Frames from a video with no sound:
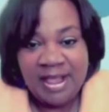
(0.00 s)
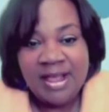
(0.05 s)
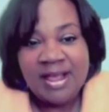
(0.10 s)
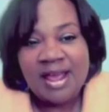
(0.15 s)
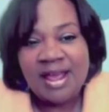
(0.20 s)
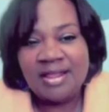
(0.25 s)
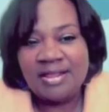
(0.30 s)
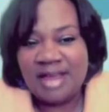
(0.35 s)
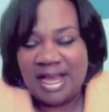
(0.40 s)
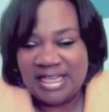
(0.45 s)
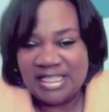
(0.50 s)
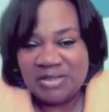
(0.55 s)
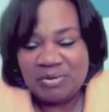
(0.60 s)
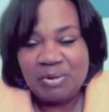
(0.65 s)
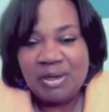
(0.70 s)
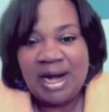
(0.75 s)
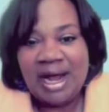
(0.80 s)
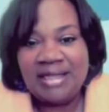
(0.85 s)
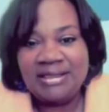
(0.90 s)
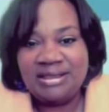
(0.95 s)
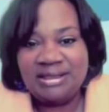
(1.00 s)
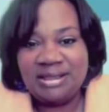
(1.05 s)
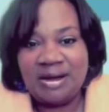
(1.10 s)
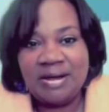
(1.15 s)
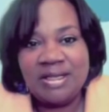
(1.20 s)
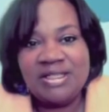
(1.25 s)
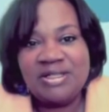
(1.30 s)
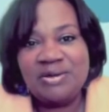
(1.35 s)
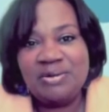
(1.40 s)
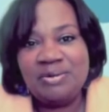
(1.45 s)
And that's when I
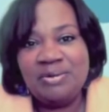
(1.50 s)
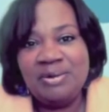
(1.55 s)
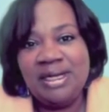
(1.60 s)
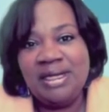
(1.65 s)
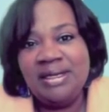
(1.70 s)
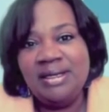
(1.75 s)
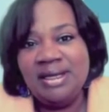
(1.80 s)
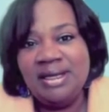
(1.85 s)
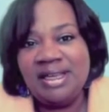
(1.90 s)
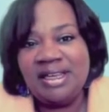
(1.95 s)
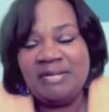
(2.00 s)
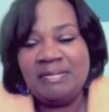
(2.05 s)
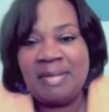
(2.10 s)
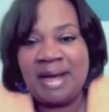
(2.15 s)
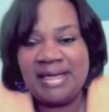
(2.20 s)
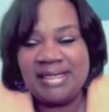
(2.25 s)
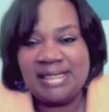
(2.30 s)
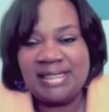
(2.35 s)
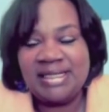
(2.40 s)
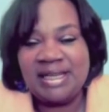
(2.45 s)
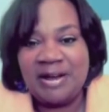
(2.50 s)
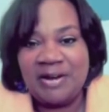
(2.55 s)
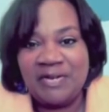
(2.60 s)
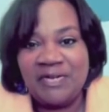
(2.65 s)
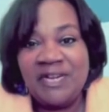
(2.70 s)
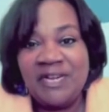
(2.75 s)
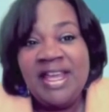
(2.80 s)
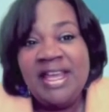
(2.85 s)
started to really look at myself.